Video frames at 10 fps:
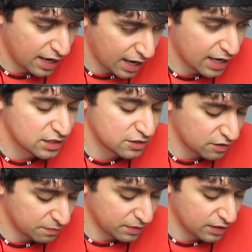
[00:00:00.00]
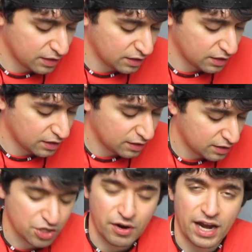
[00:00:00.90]
had to be
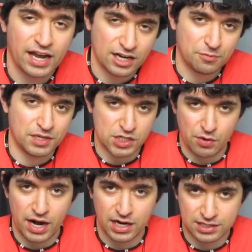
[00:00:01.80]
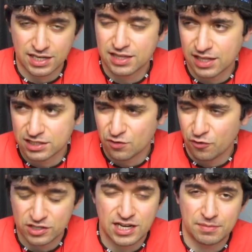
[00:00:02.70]
Jiraiya. It had to be Jiraiya because I think that's the
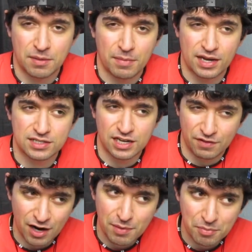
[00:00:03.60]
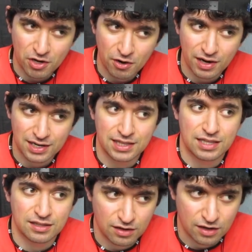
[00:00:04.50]
first time they met. If I remember correctly,
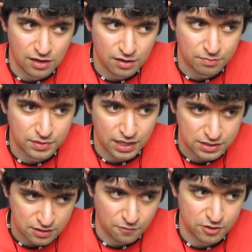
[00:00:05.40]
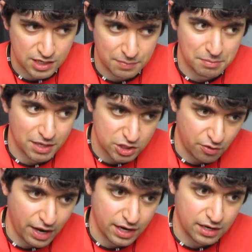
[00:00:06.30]
that's the first time he met
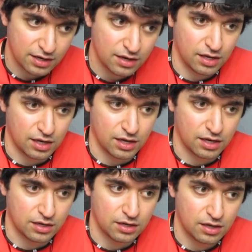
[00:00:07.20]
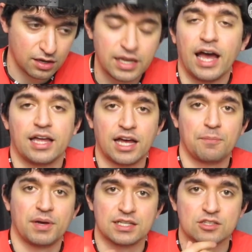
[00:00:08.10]
Jiraiya. And
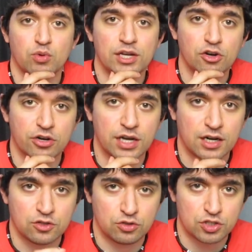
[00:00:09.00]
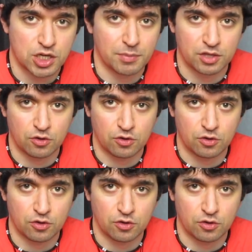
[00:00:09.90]
yeah, because that's when he learned how to summon